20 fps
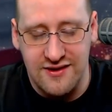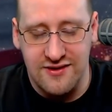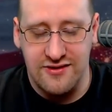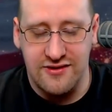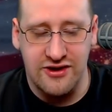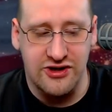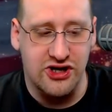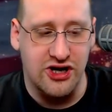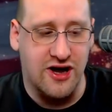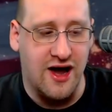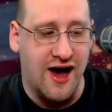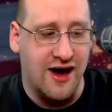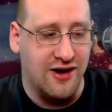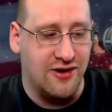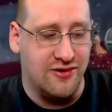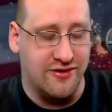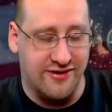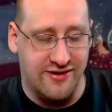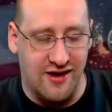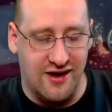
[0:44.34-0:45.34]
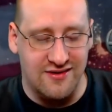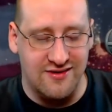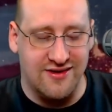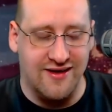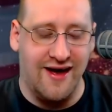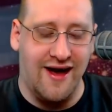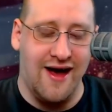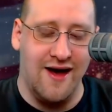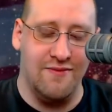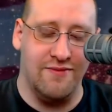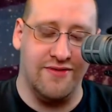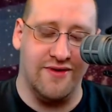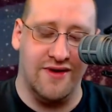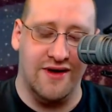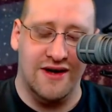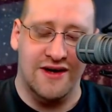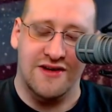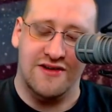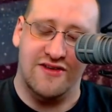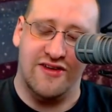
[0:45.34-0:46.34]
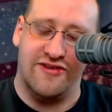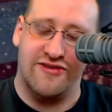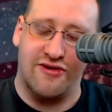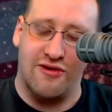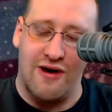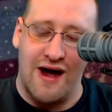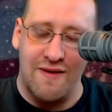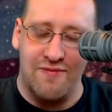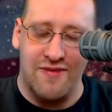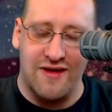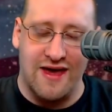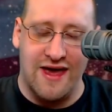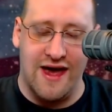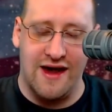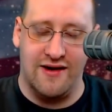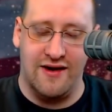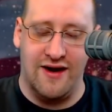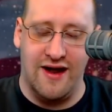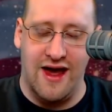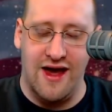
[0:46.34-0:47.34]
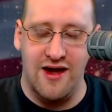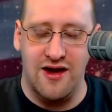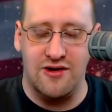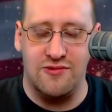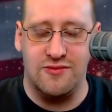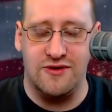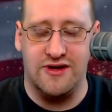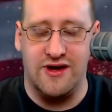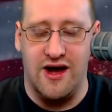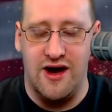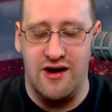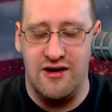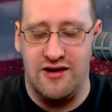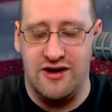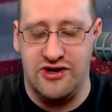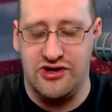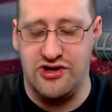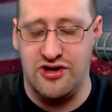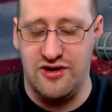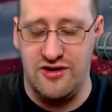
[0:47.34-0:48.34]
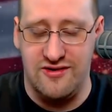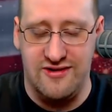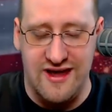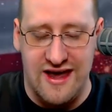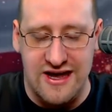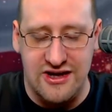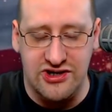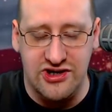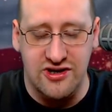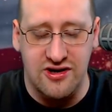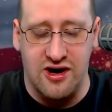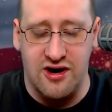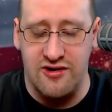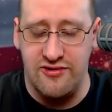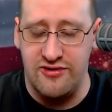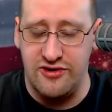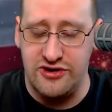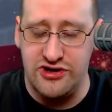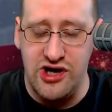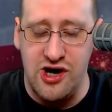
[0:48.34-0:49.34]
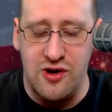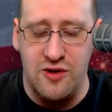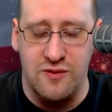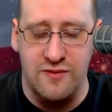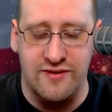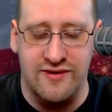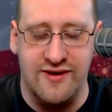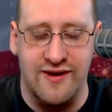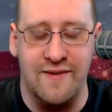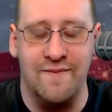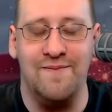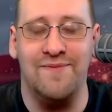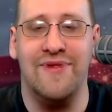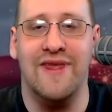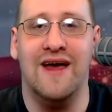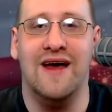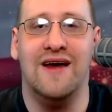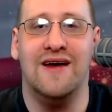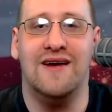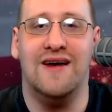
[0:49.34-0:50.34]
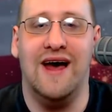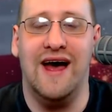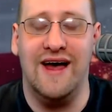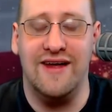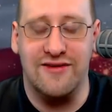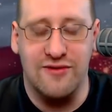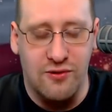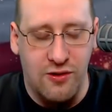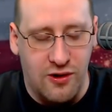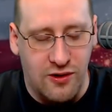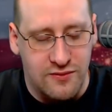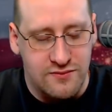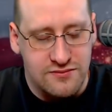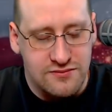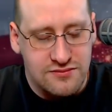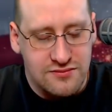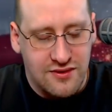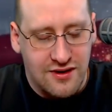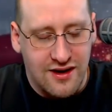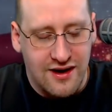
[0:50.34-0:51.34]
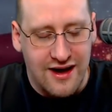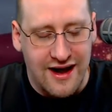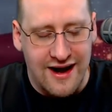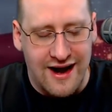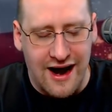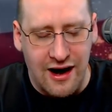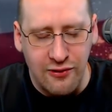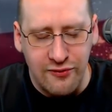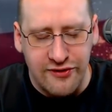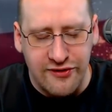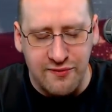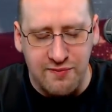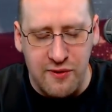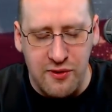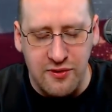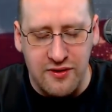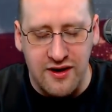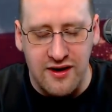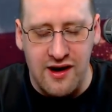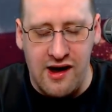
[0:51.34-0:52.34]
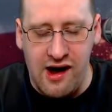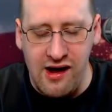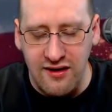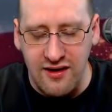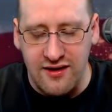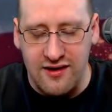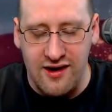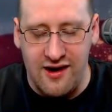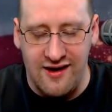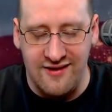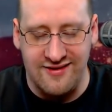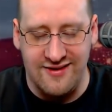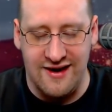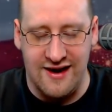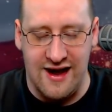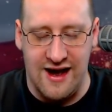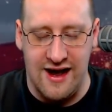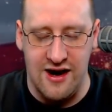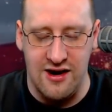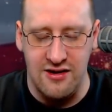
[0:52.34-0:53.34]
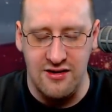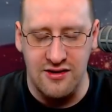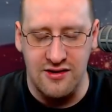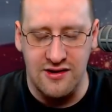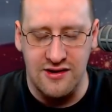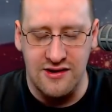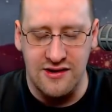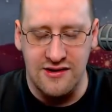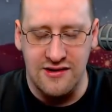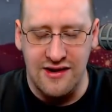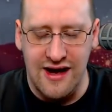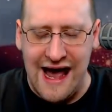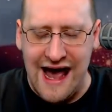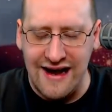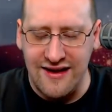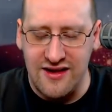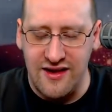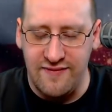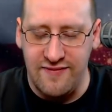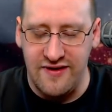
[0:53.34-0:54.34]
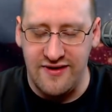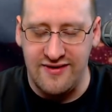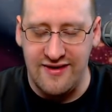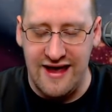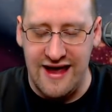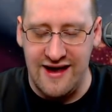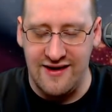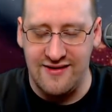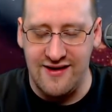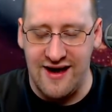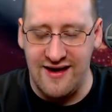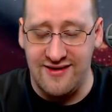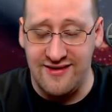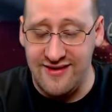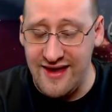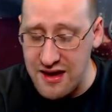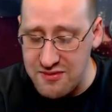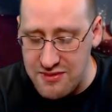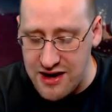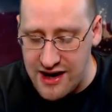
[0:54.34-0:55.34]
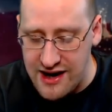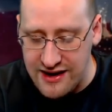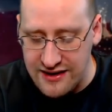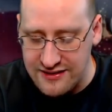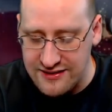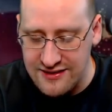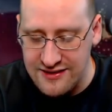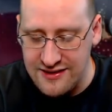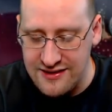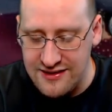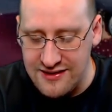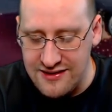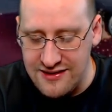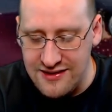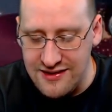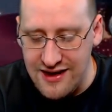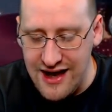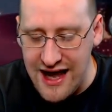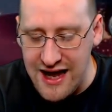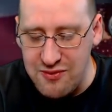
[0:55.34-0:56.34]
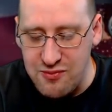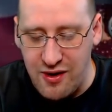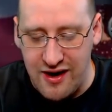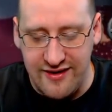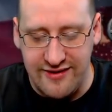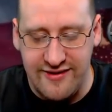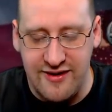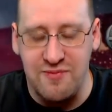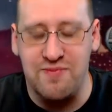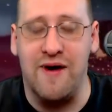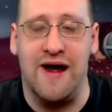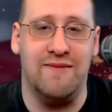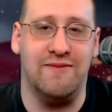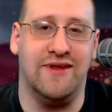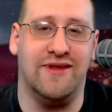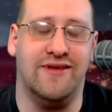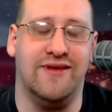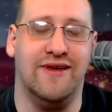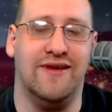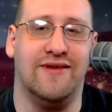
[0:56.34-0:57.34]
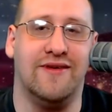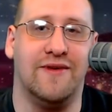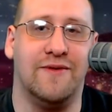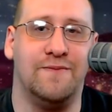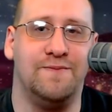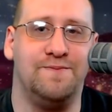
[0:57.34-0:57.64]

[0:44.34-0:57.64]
The Chicago Sun-Times described the candidate and retired insurance agent Arthur Jones as, quote, an outspoken Holocaust denier, activist anti-Semite, and white supremacist.